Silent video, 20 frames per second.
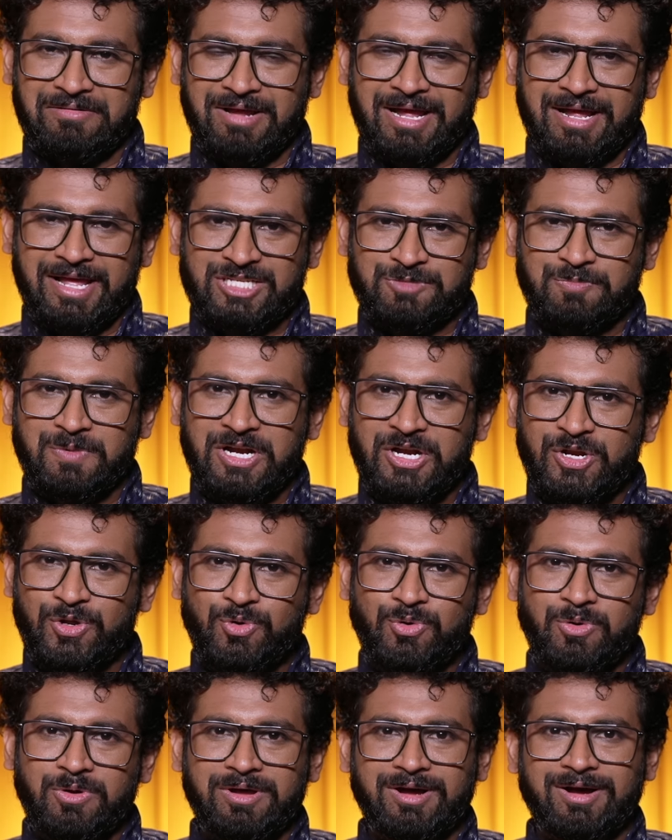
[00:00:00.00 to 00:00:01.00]
explained
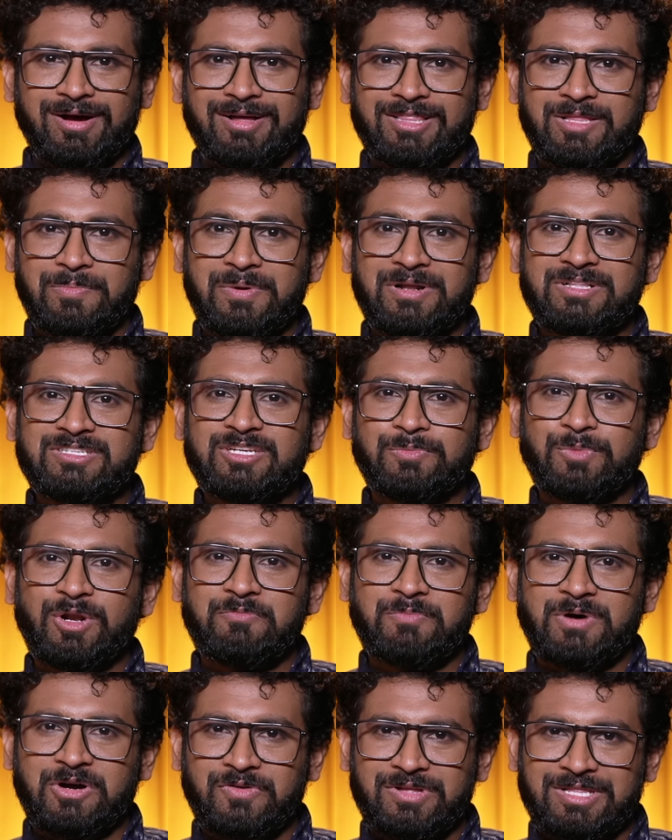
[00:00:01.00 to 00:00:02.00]
you the principle
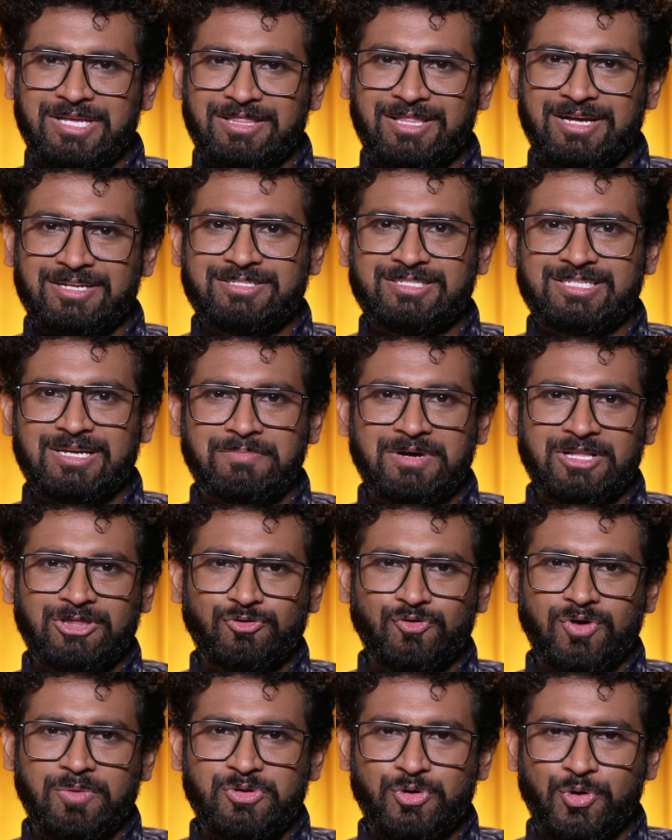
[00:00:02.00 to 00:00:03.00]
of Bhagavad Gita,
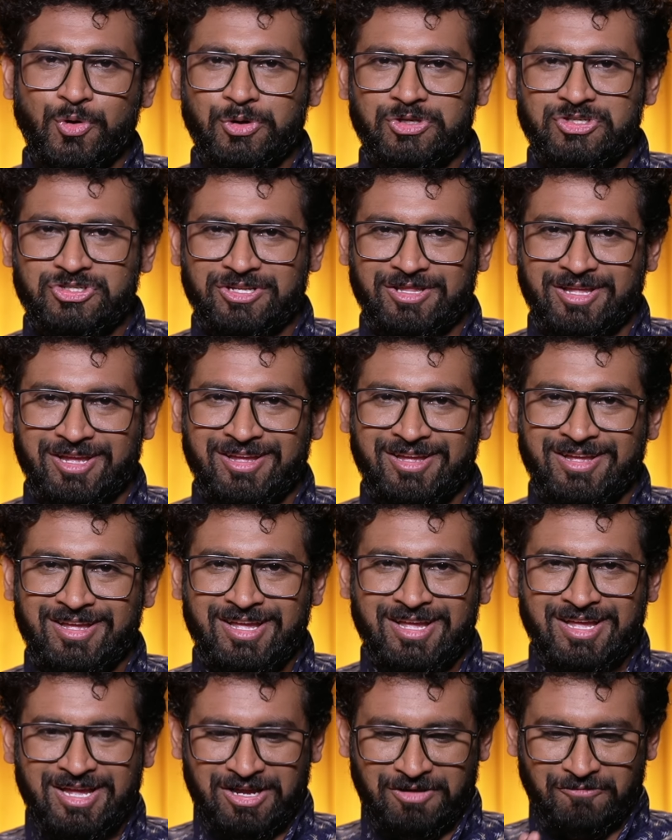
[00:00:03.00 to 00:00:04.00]
samatvam yoguchyate.
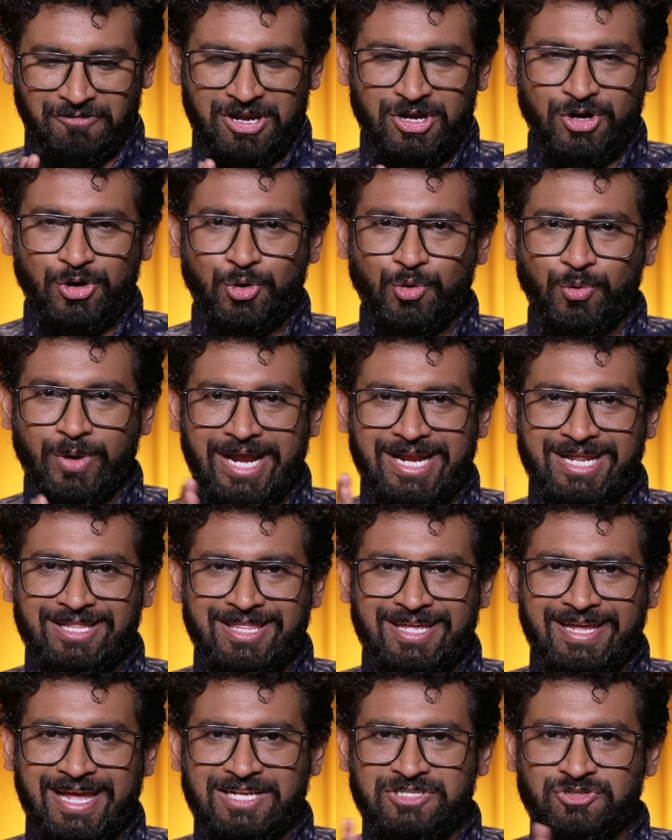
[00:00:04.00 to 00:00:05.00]
When you do
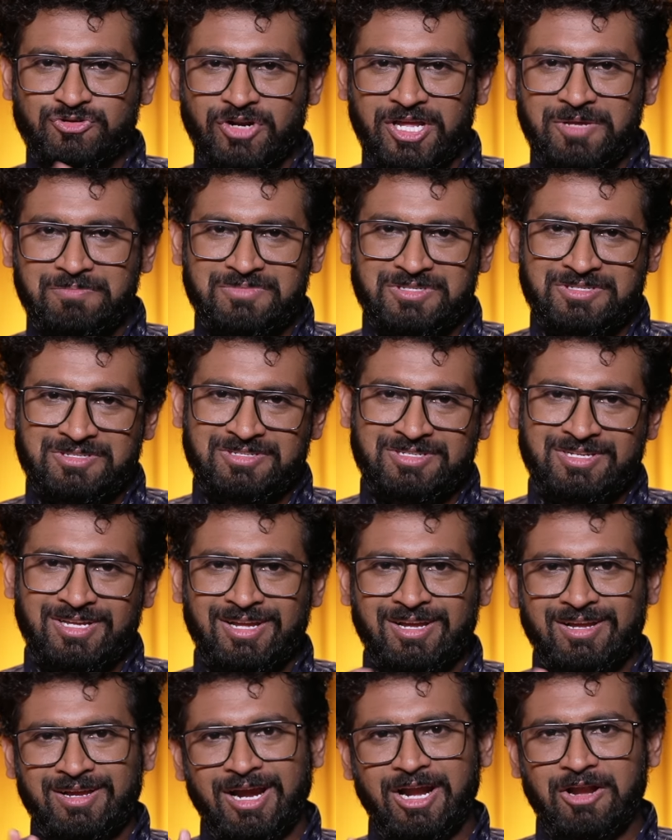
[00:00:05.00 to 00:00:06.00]
anything extremes,
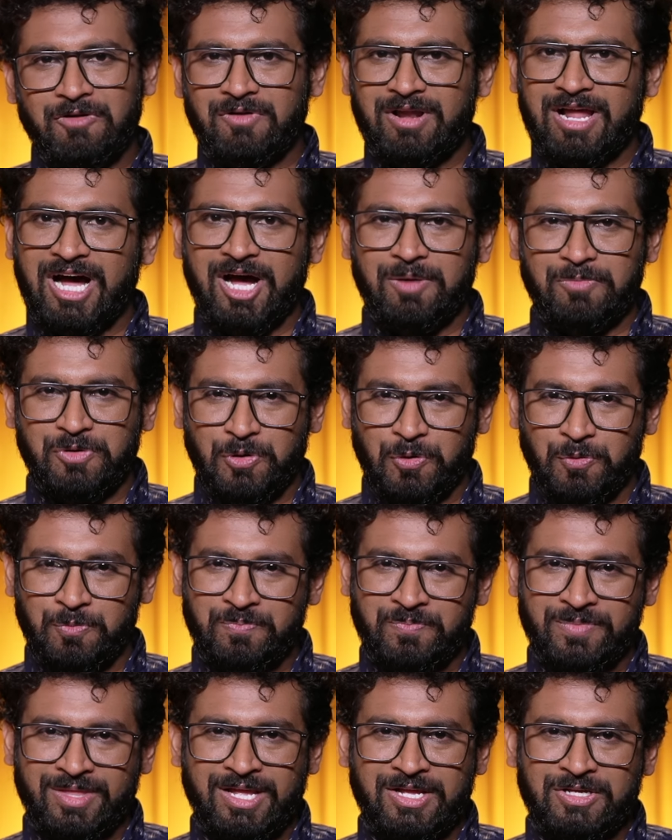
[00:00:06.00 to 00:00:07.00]
it will harm you.
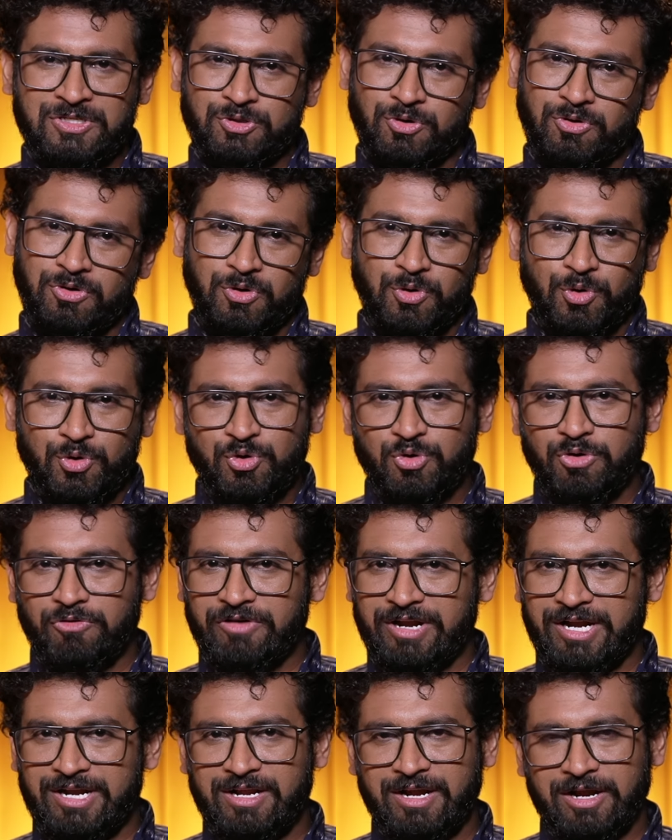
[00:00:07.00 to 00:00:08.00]
So don't go
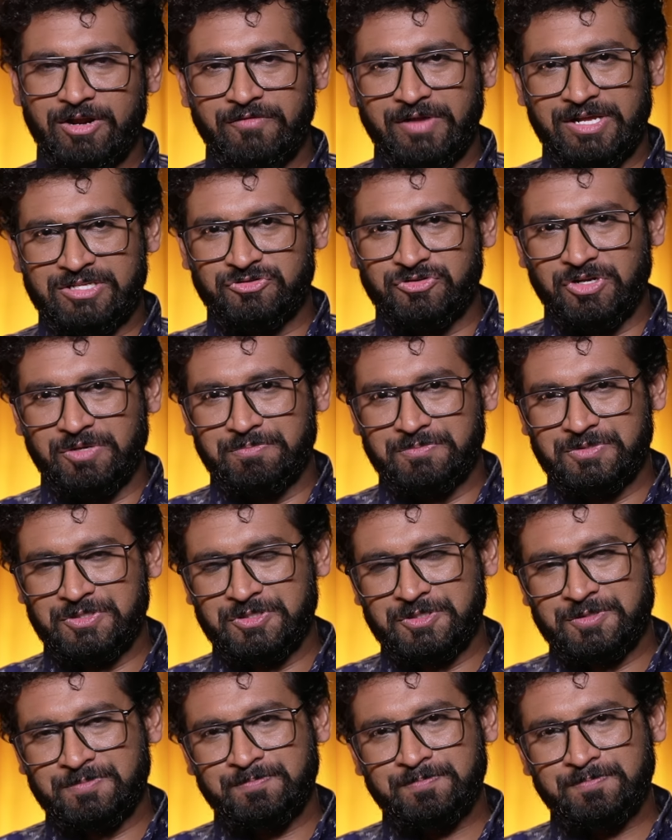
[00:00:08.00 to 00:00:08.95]
for any kind of extremes.